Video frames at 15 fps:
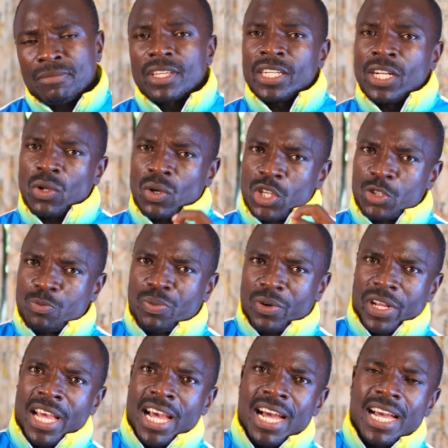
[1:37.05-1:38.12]
The Lord's
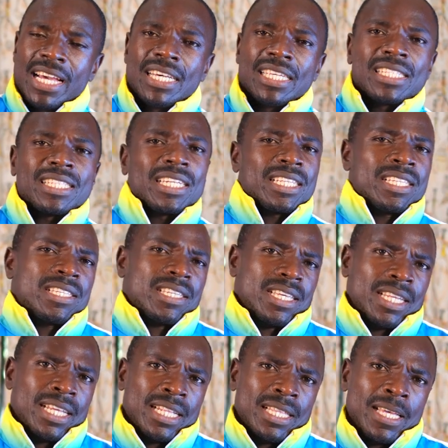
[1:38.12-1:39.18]
Prayer states
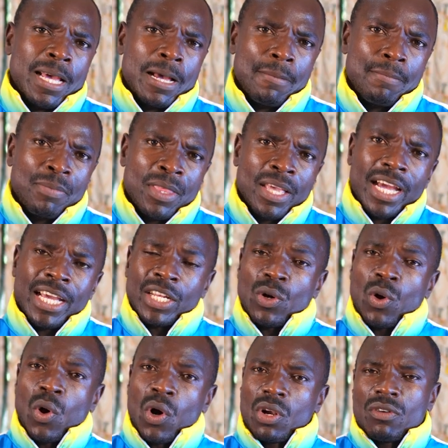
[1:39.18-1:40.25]
clear there. And
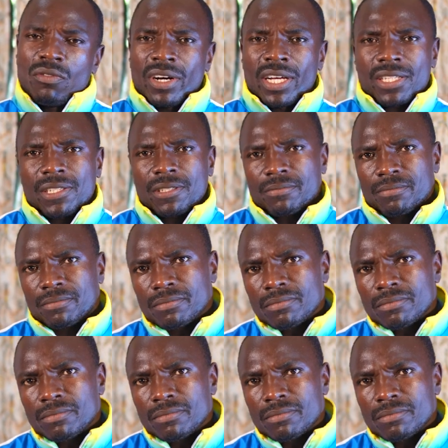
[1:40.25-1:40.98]
all of us